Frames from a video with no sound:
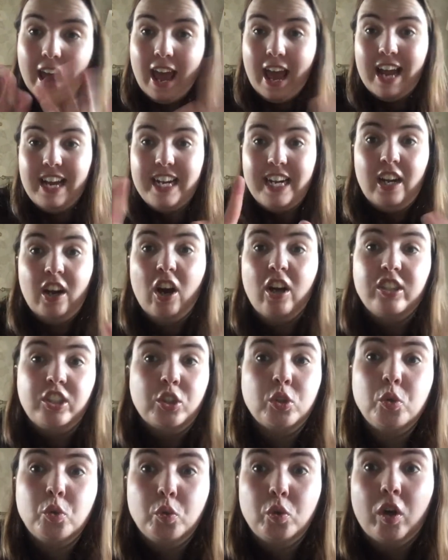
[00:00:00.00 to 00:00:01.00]
And it
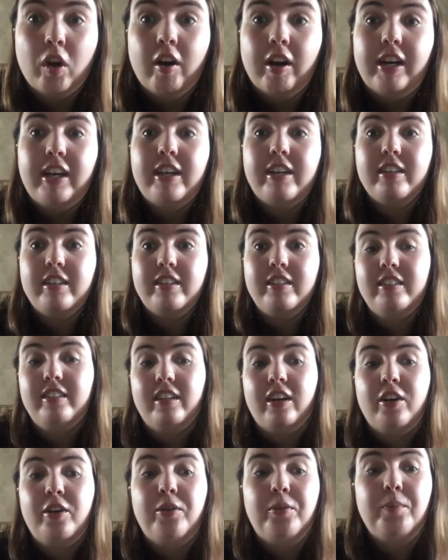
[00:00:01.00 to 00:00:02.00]
lasted all night.
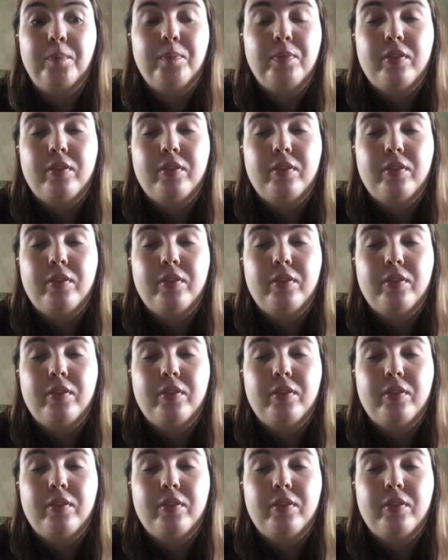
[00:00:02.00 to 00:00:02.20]
So